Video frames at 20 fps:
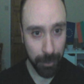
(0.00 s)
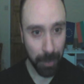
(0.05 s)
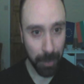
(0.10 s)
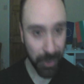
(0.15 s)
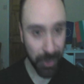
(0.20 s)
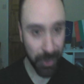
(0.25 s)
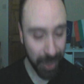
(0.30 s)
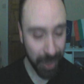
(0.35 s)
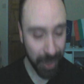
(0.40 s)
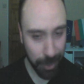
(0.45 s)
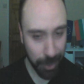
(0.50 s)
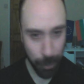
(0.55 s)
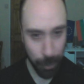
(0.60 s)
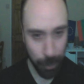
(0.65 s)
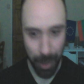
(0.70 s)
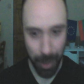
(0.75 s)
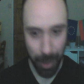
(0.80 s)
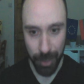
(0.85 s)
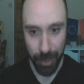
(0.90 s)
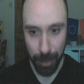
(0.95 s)
percentage
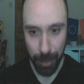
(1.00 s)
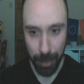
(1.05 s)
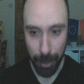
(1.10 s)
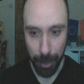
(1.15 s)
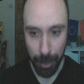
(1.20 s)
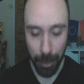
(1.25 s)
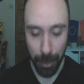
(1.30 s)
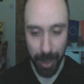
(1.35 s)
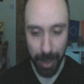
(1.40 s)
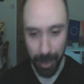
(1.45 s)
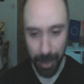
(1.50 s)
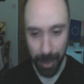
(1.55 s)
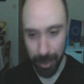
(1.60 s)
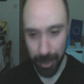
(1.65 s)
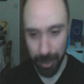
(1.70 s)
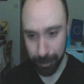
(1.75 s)
wise, when you look at it,